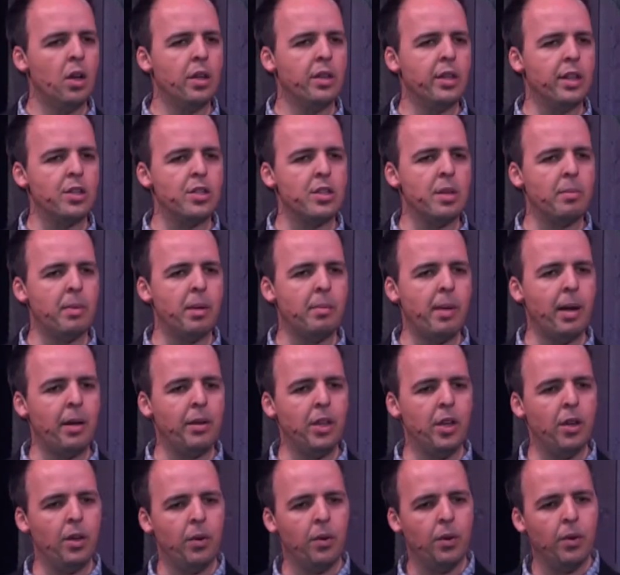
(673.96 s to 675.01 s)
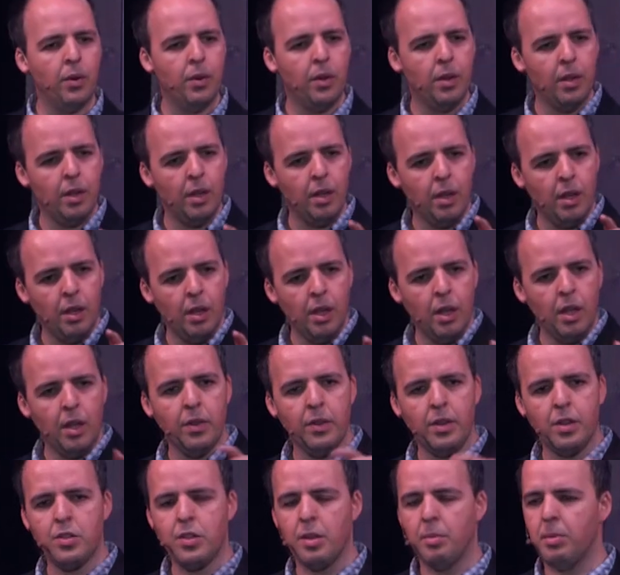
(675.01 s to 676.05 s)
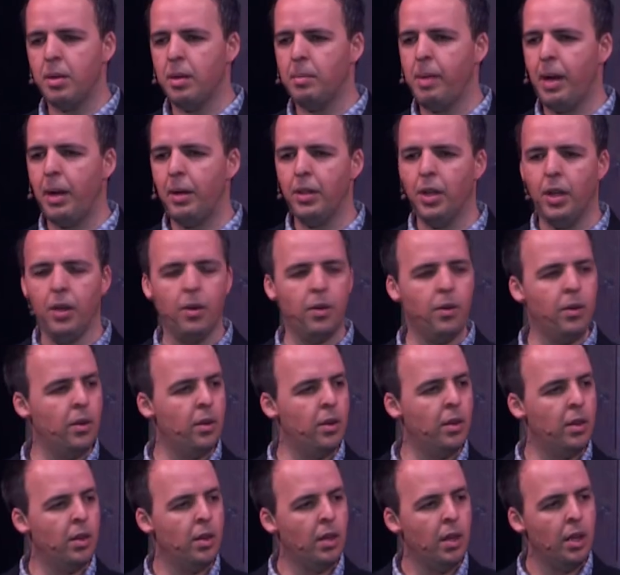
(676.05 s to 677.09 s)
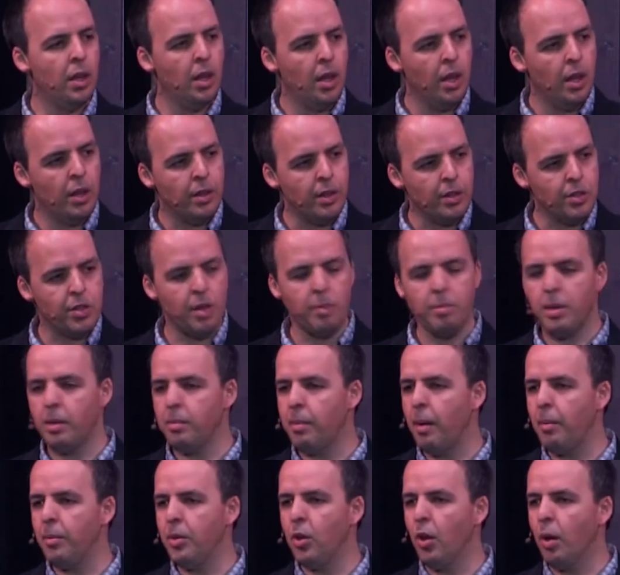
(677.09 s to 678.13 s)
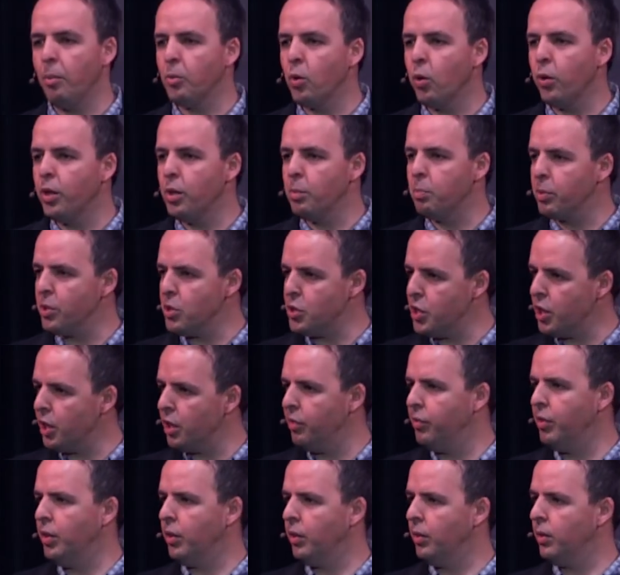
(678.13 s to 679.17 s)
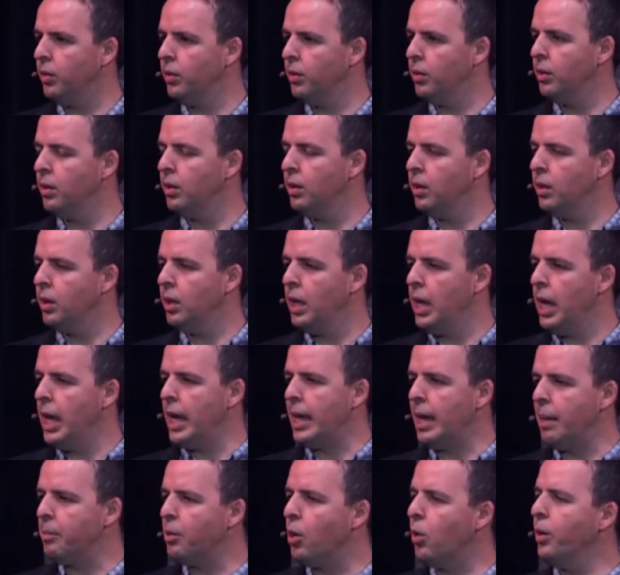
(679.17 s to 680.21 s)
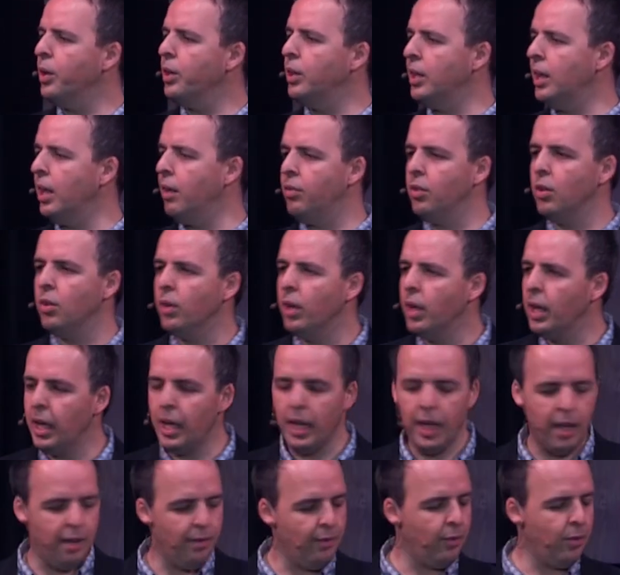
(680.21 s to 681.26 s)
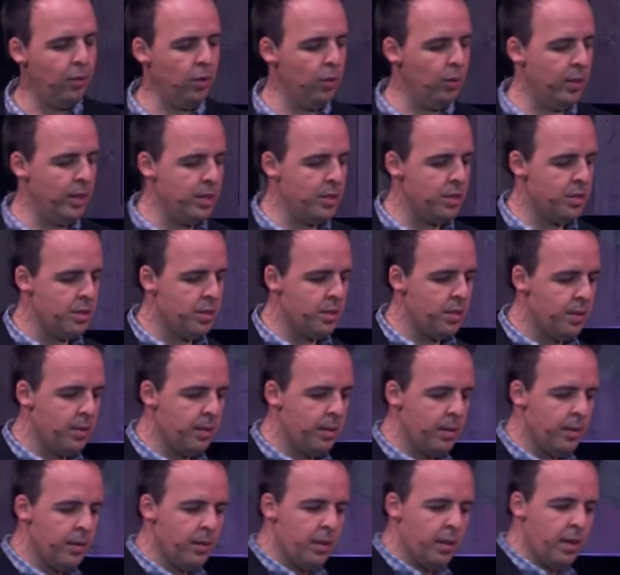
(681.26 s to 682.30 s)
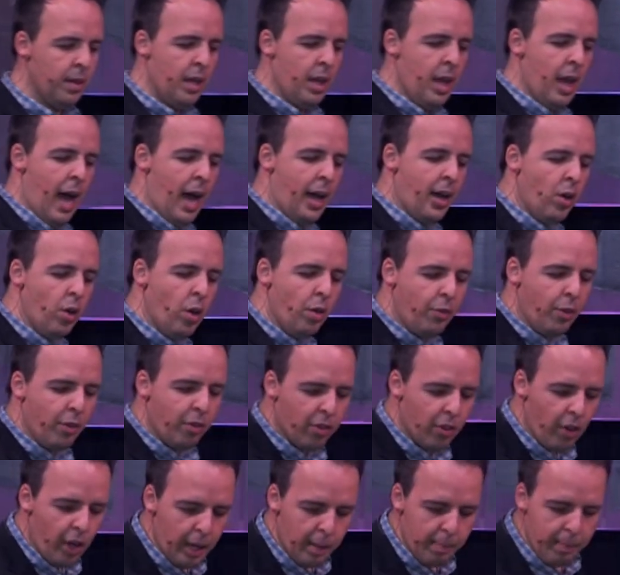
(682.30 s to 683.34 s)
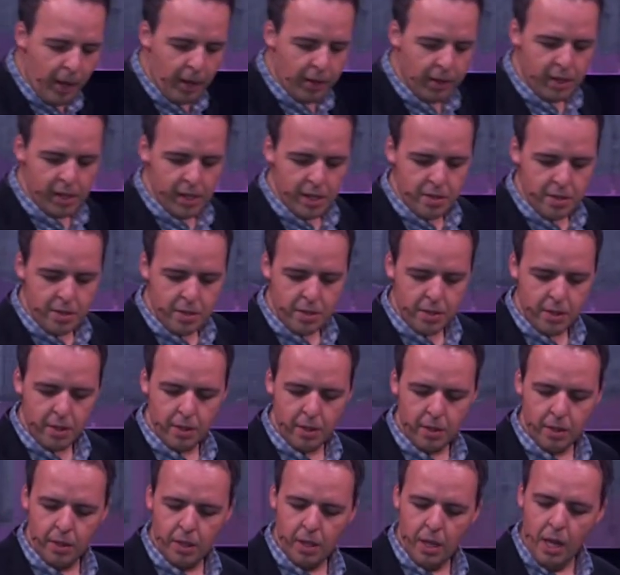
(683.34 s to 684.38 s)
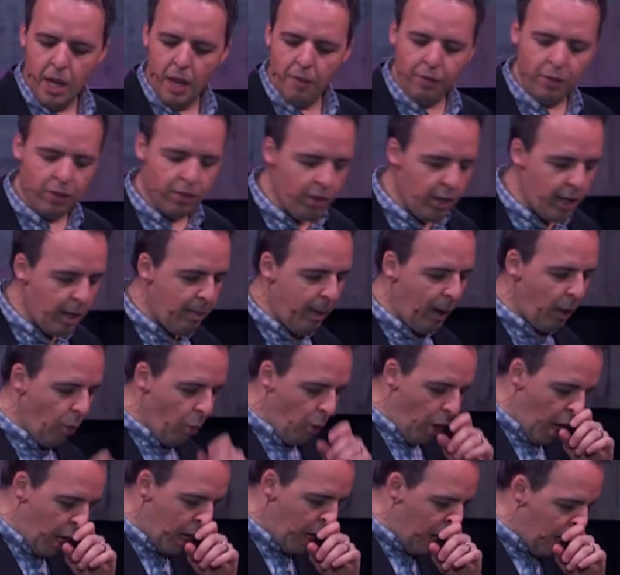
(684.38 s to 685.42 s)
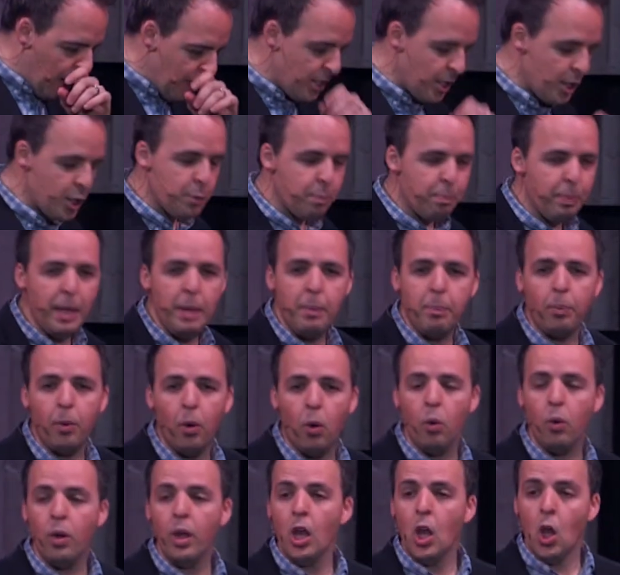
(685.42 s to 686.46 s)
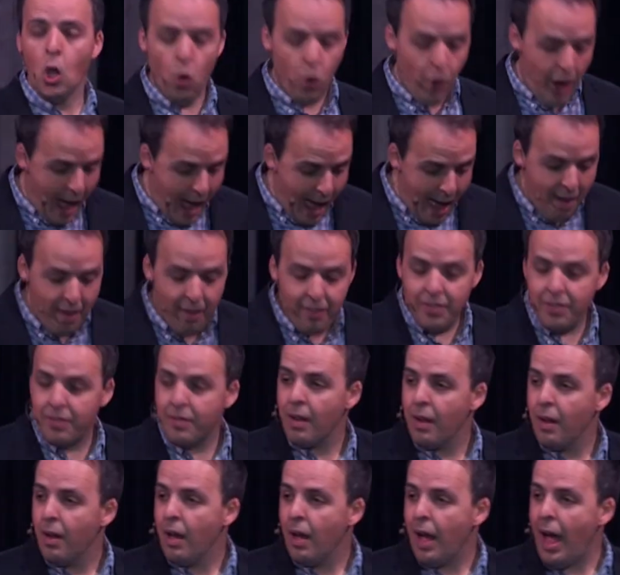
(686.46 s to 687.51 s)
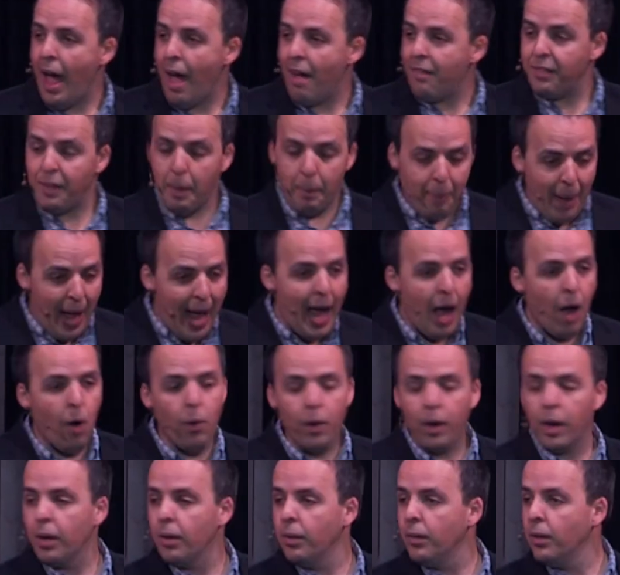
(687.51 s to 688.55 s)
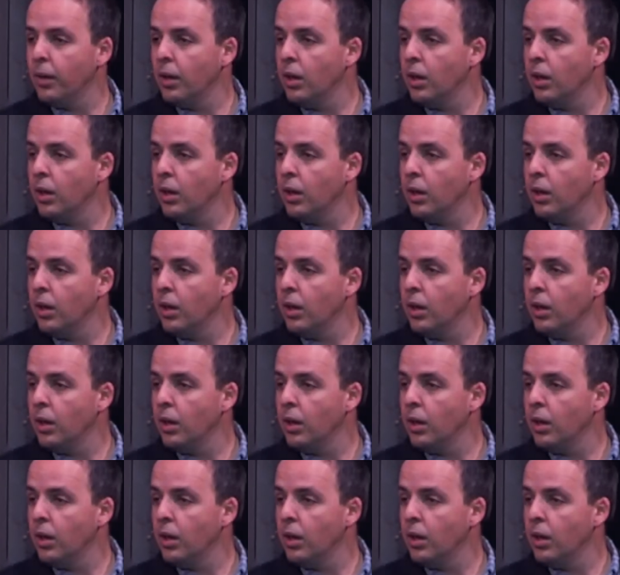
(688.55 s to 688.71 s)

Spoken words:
there's something about you. There's something about you. There's something about you. I'm going to preserve you. And I'm going to give you influence. I don't know if you thought about this. If you thought about what causes people who have the power